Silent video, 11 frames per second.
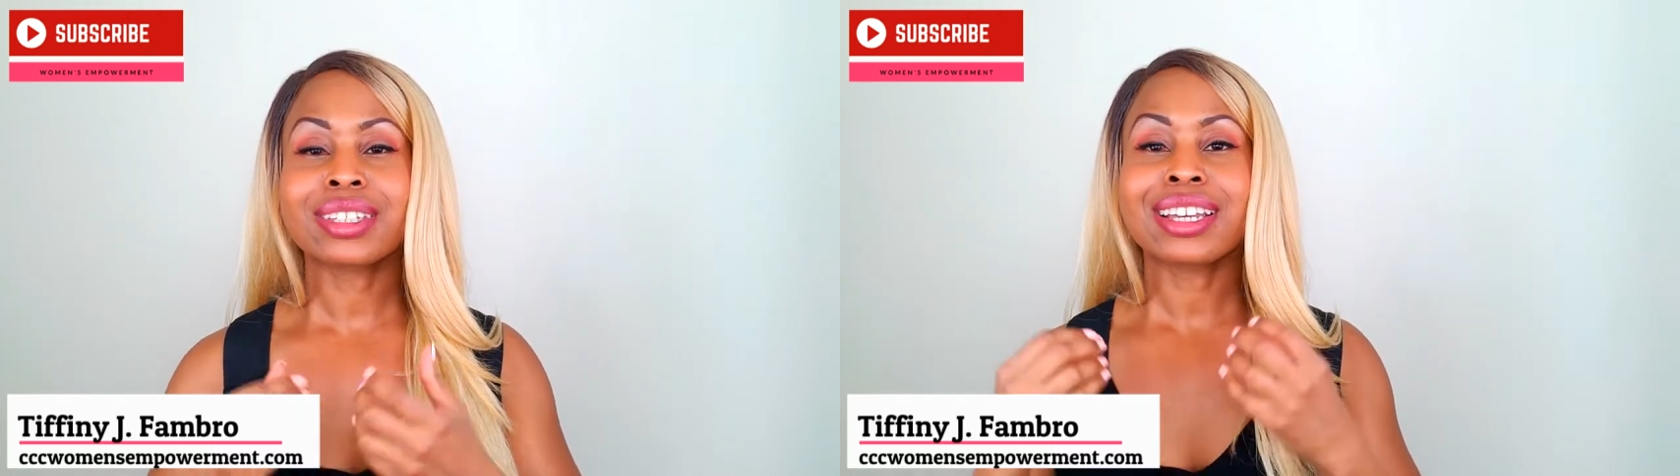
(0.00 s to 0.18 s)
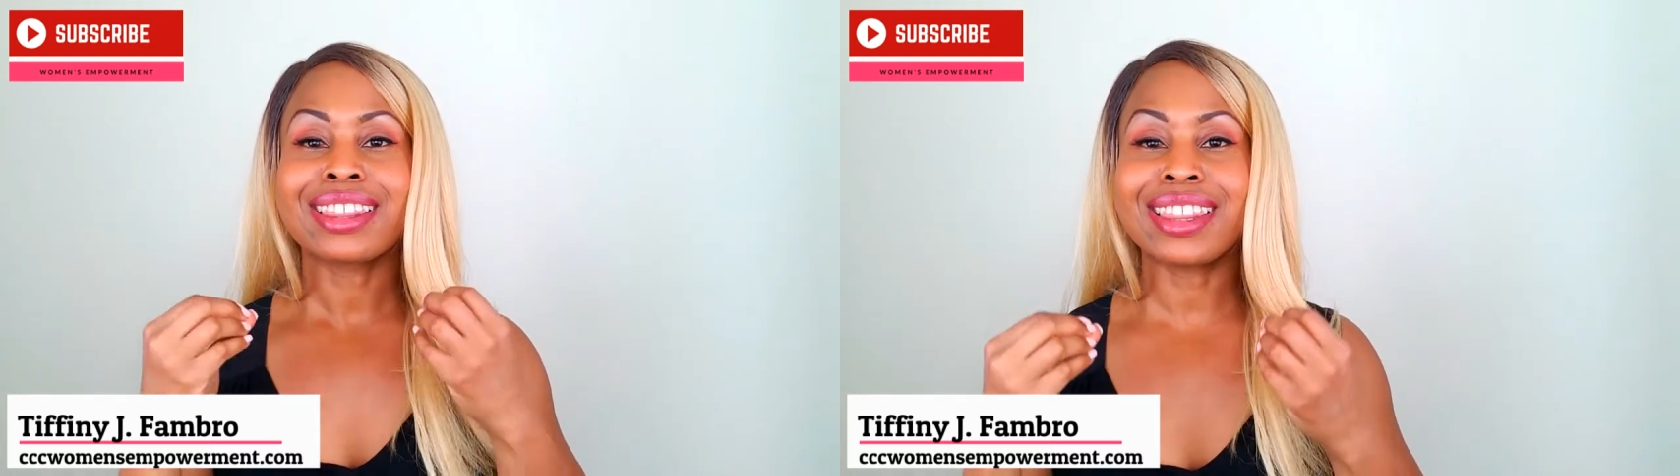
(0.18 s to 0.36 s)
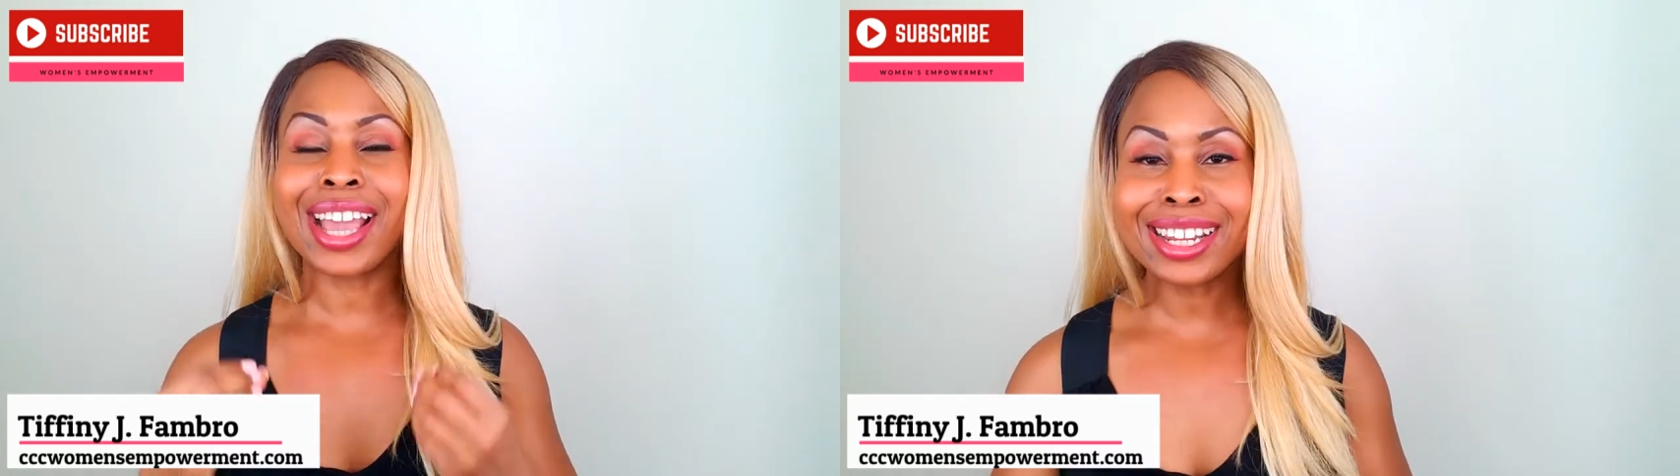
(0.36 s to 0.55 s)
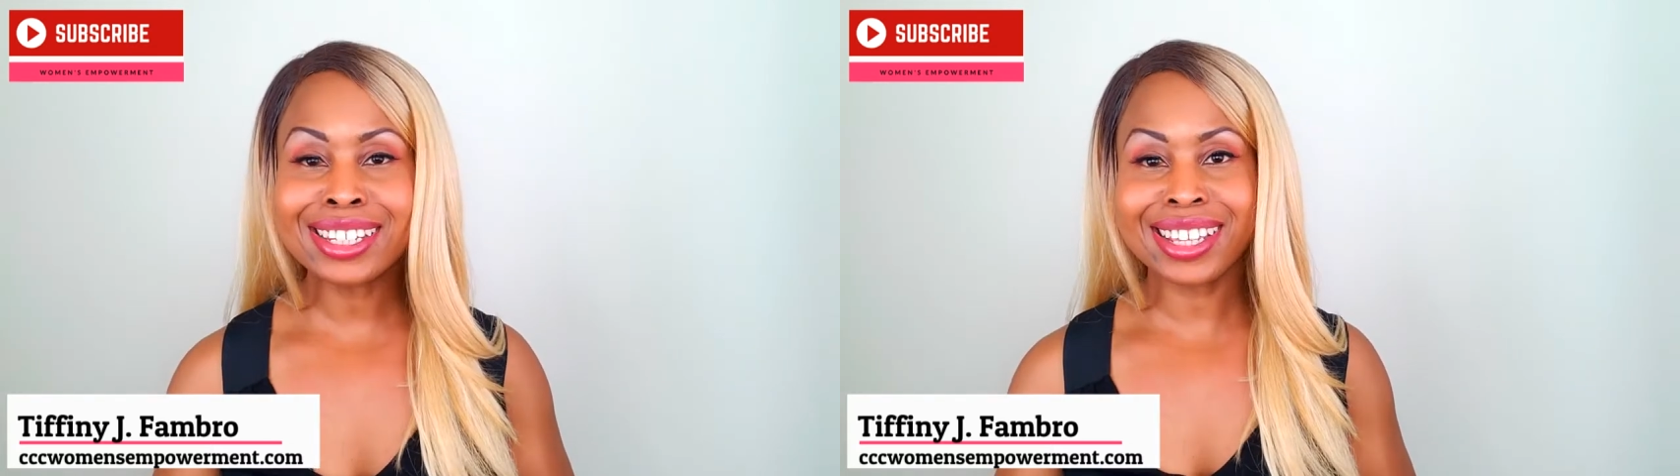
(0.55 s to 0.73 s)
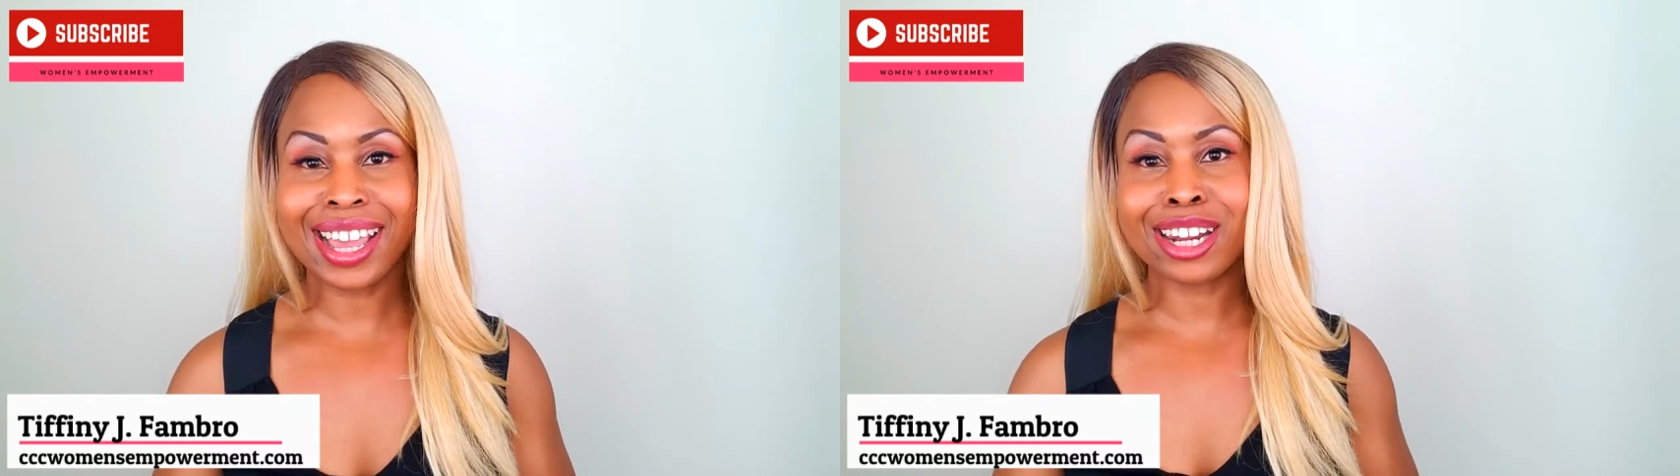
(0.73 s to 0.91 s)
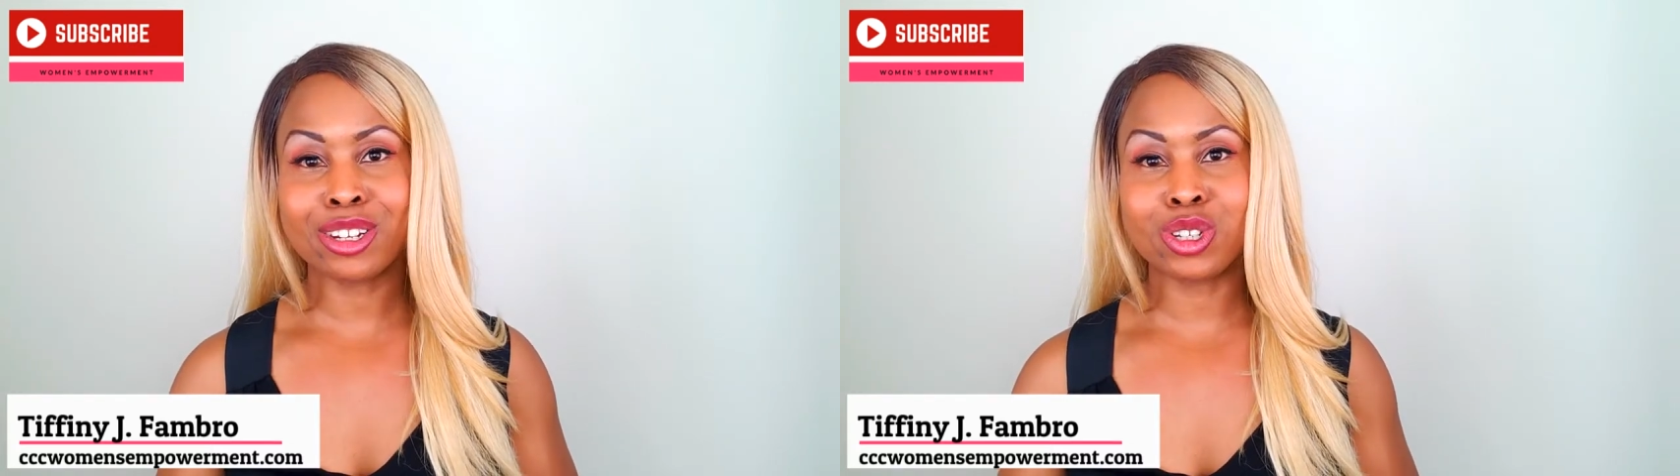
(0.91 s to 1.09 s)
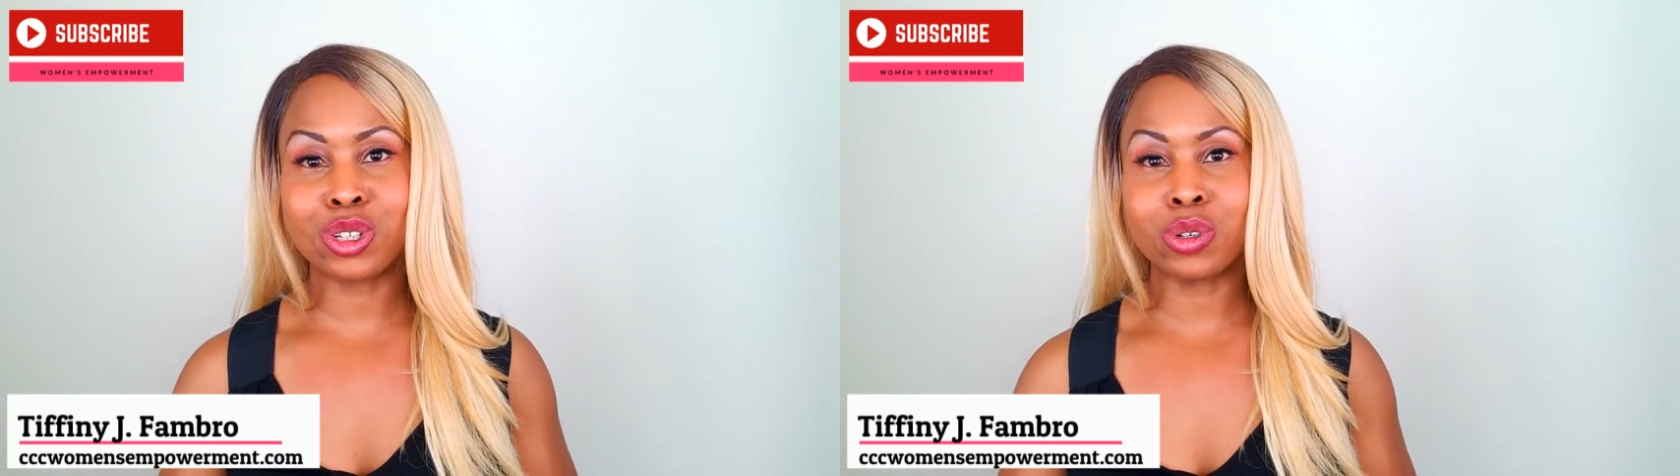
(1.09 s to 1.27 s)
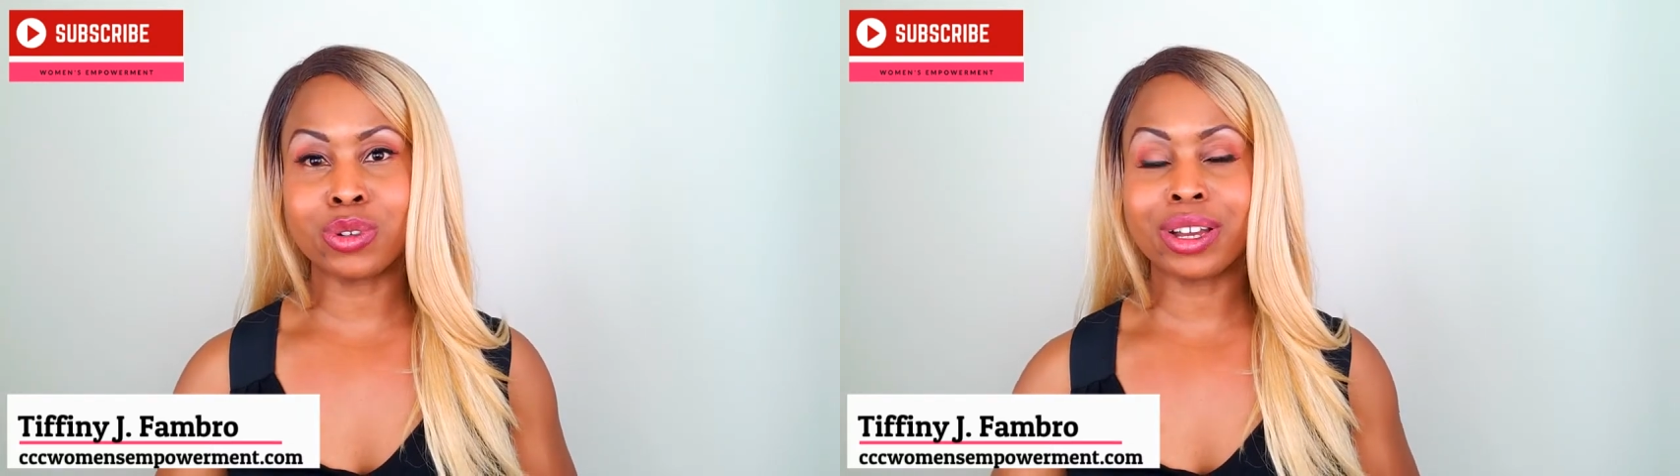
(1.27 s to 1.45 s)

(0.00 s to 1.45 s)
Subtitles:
That is the attitude